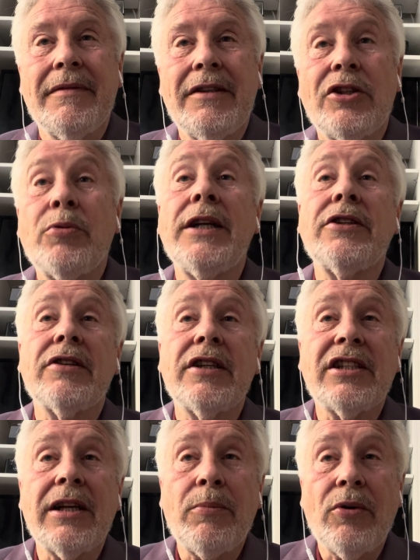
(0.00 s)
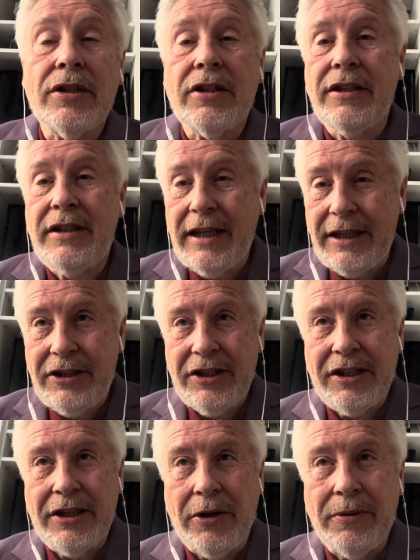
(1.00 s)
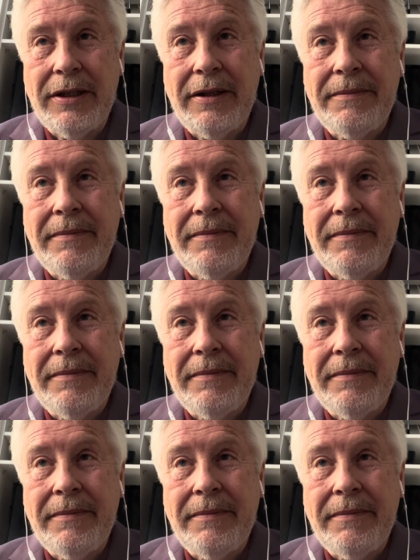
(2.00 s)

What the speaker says: To end on a somewhat contentious note,